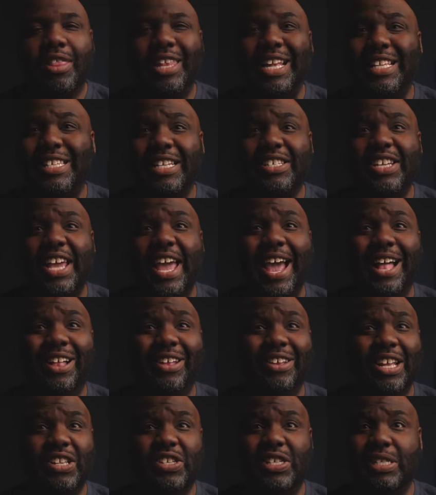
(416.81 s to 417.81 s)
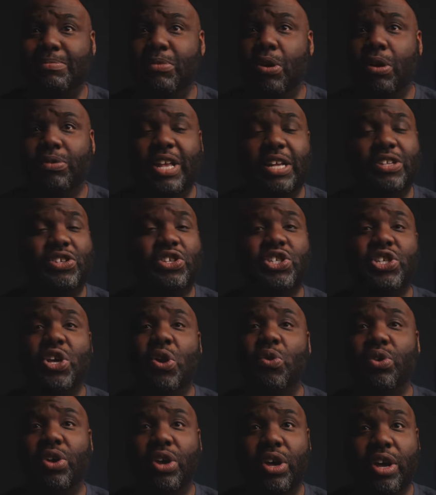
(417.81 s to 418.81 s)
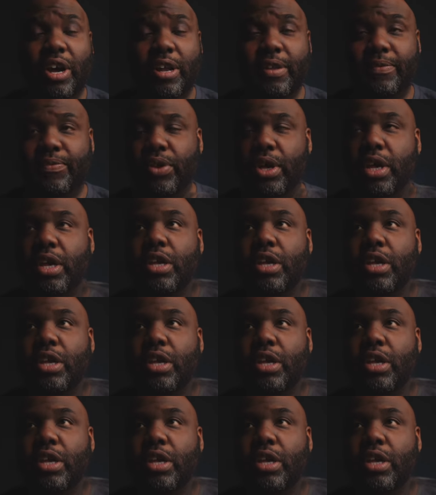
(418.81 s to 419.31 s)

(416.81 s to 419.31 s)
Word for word: That's such an elegant smoke that's so good.